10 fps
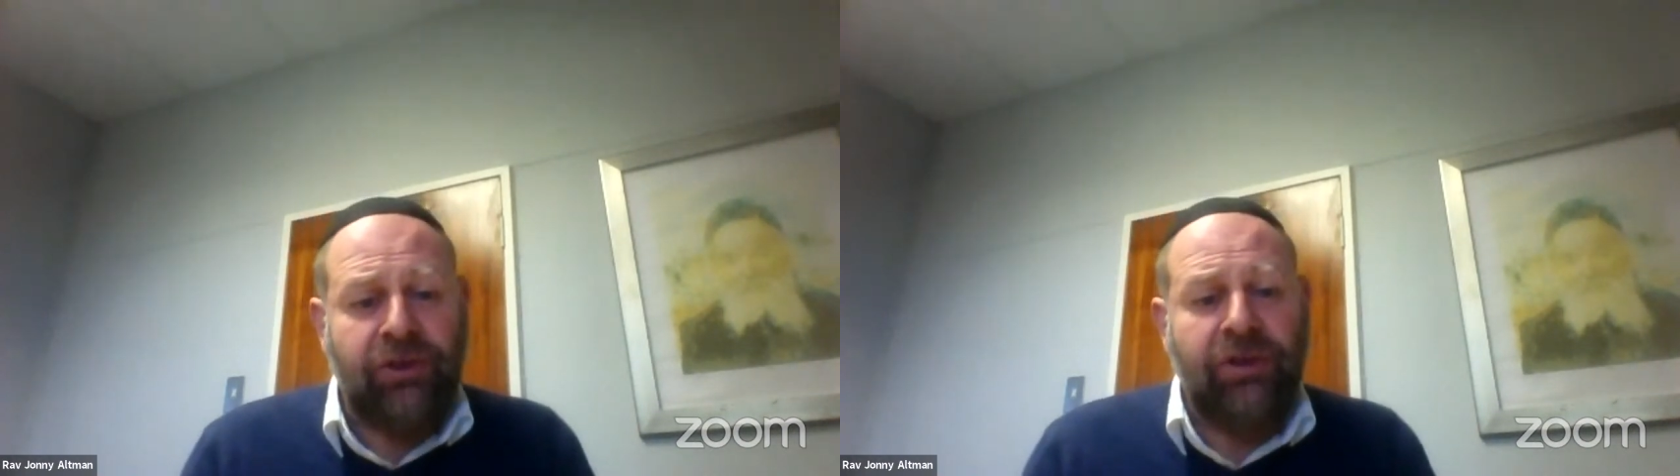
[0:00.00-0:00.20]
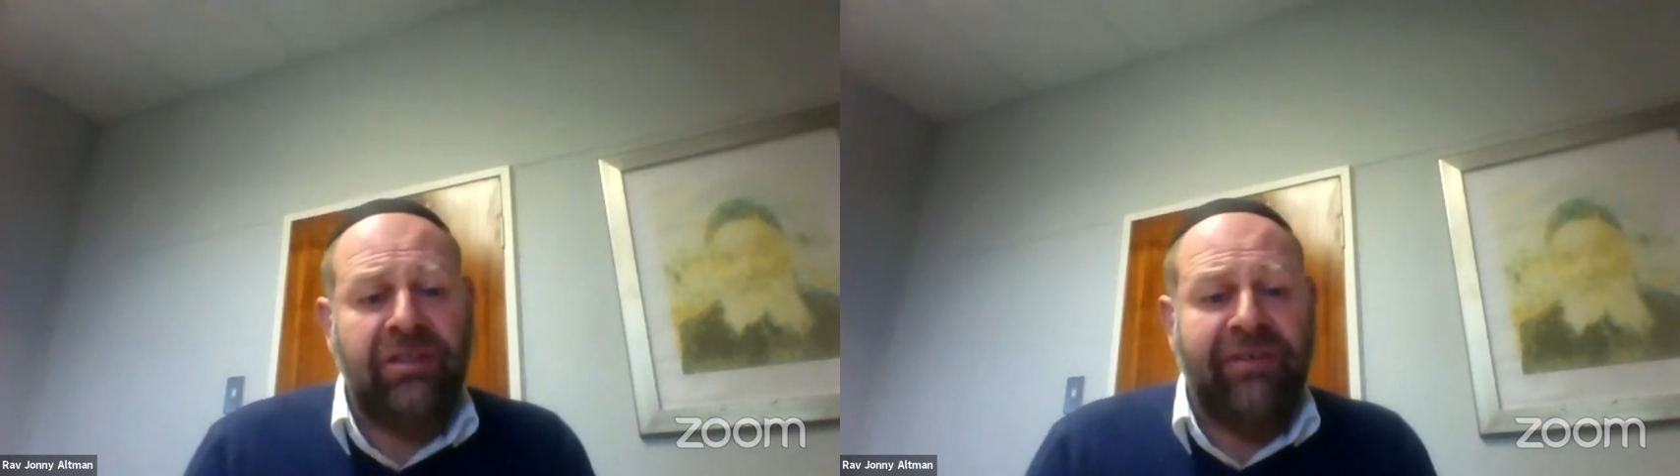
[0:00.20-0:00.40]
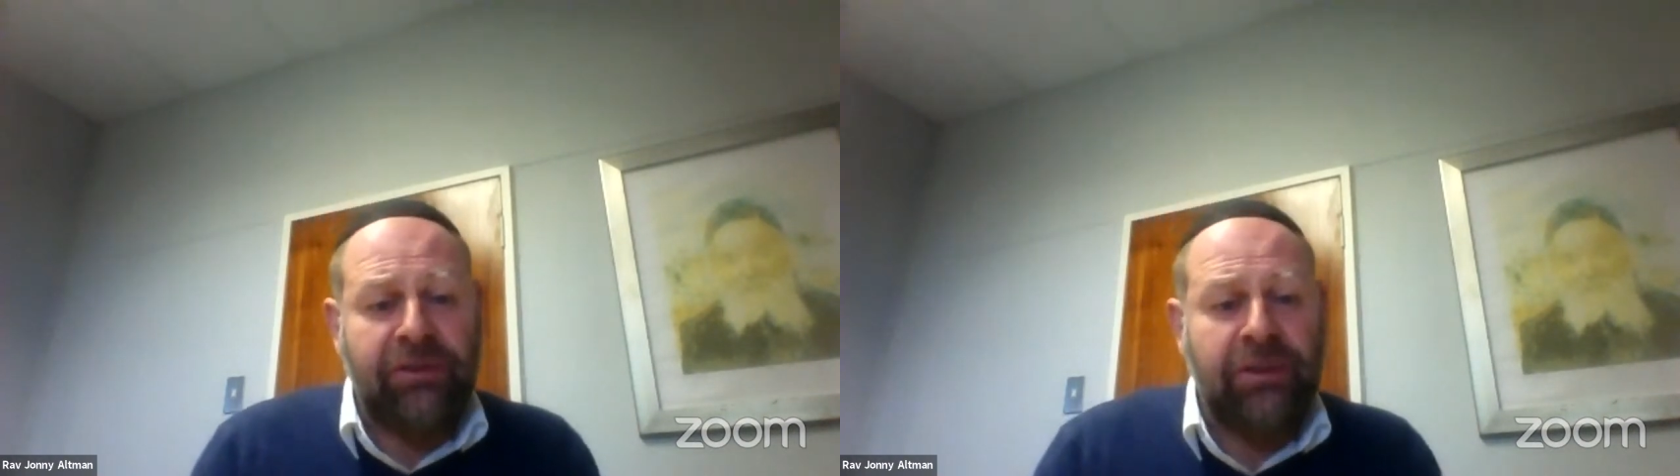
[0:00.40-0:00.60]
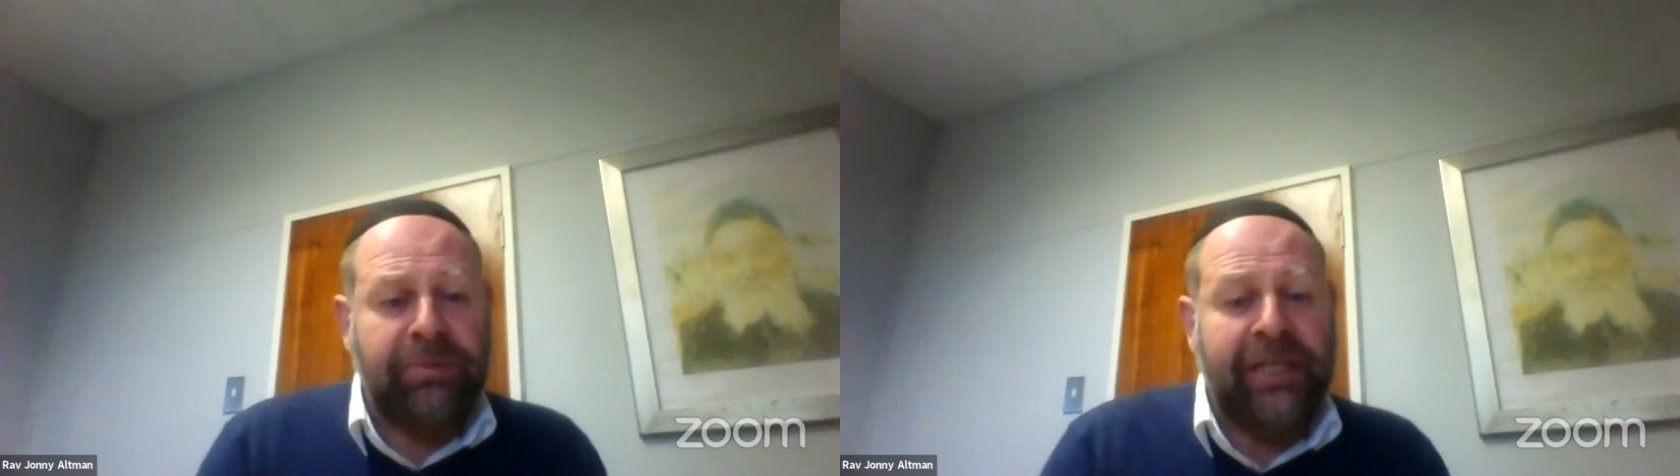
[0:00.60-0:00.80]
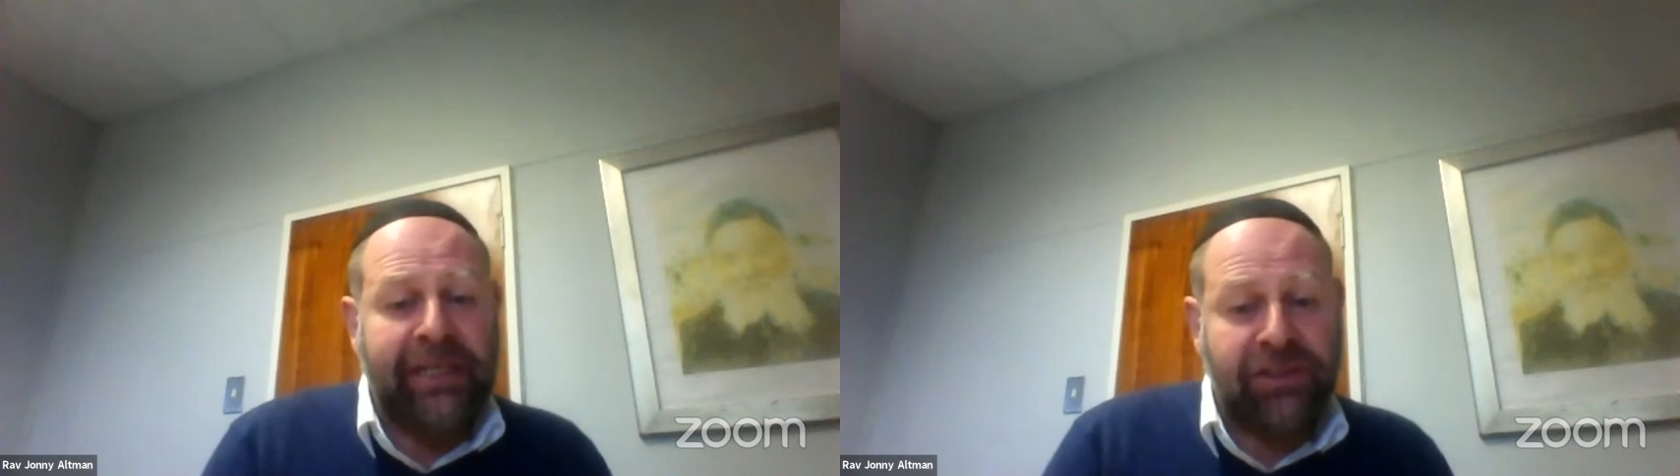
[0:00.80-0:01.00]

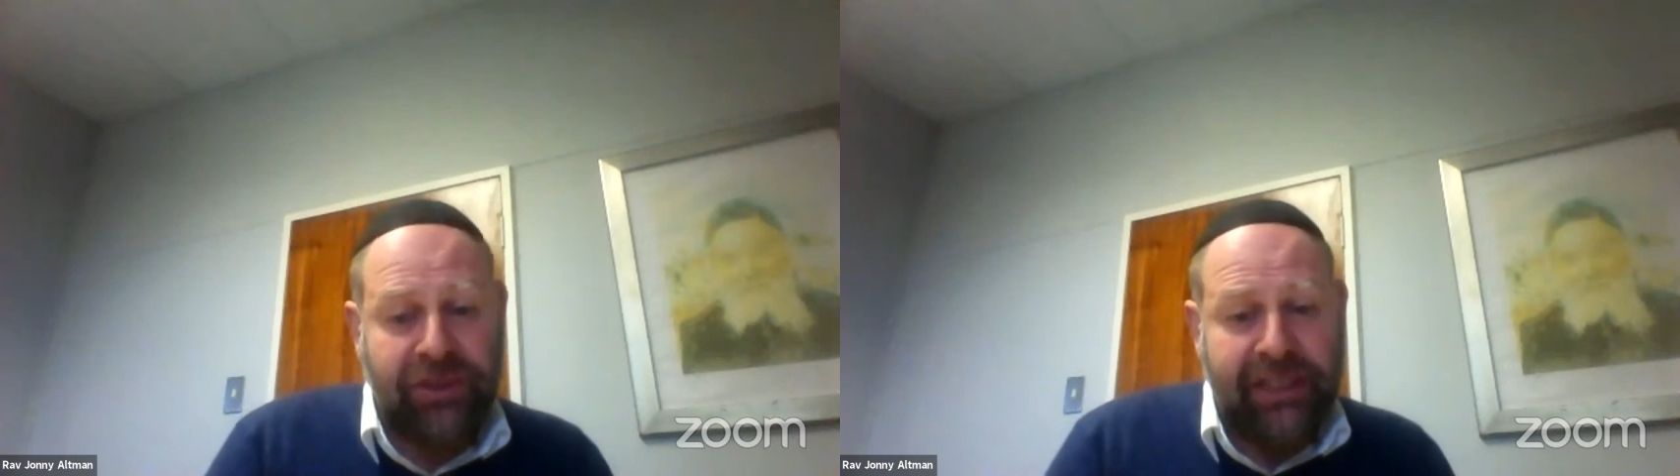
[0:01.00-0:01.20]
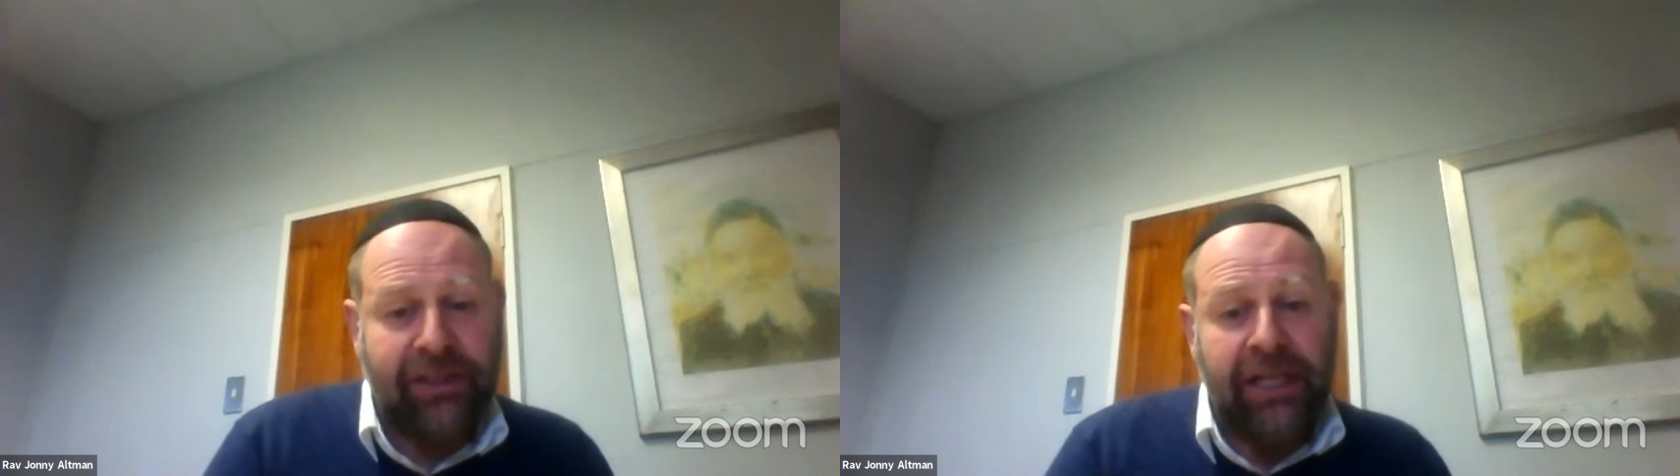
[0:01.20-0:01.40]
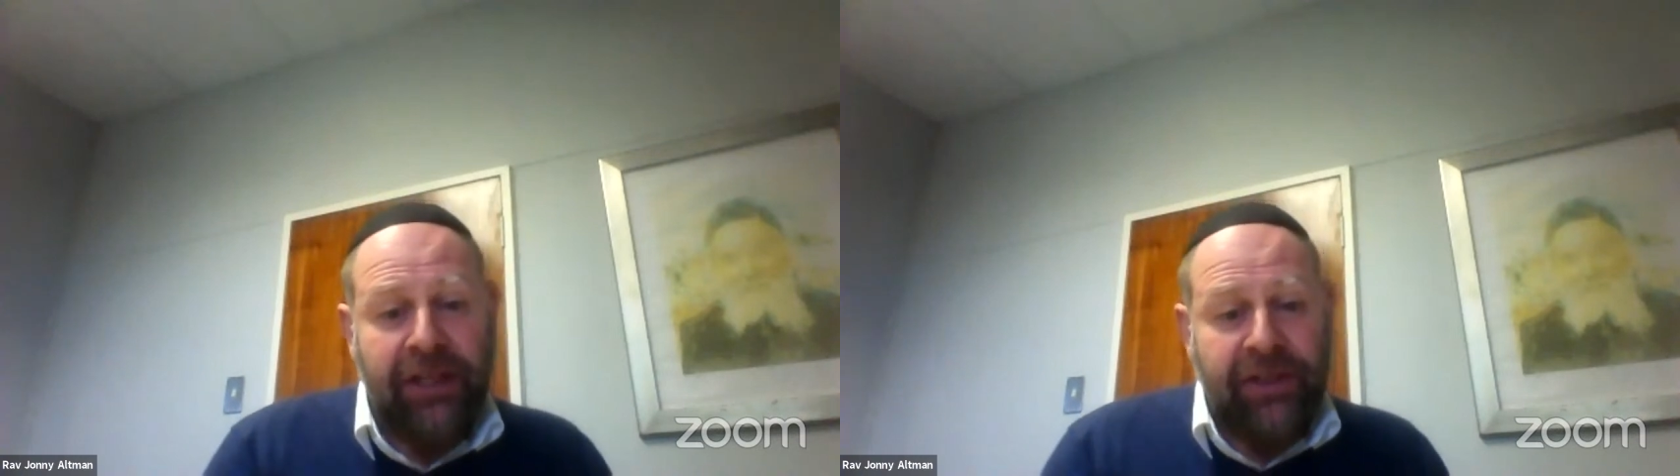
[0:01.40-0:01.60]
b'nei Israel,